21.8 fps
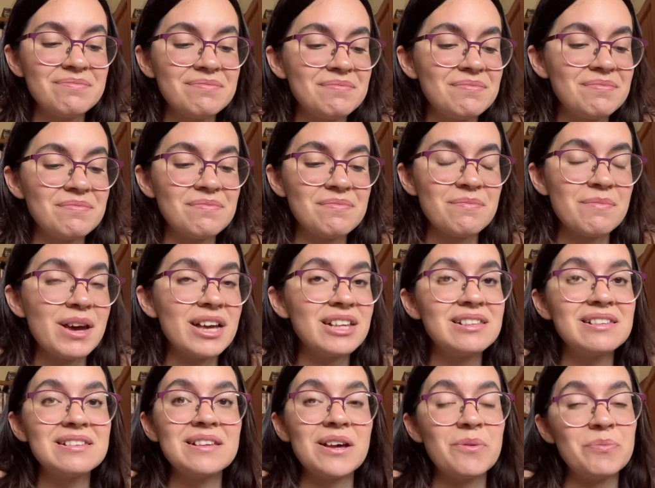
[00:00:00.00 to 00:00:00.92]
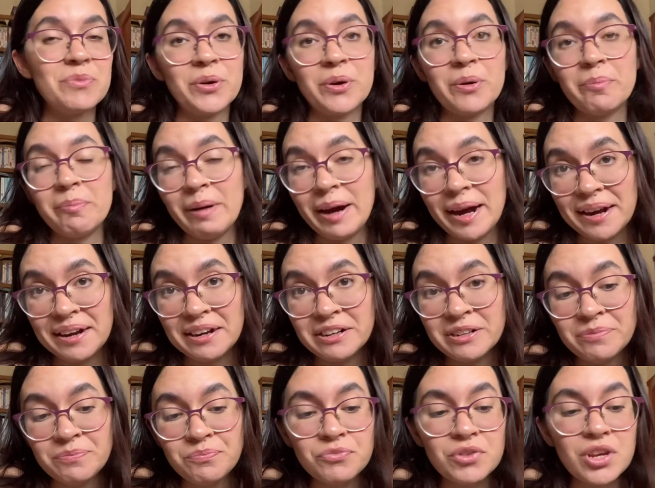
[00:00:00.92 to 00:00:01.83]
messes up your
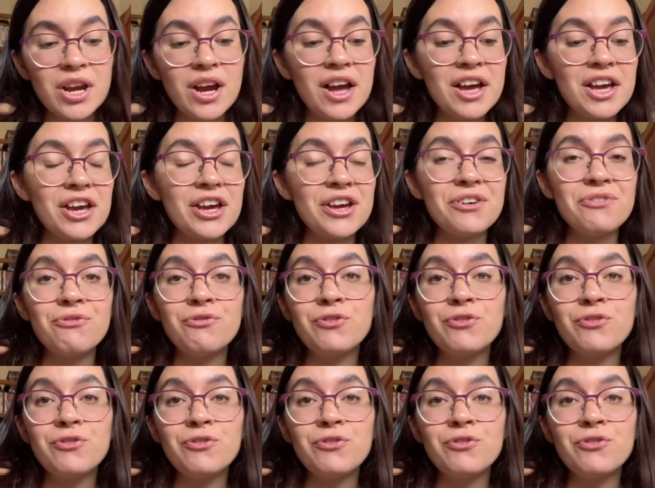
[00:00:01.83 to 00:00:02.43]
mind. If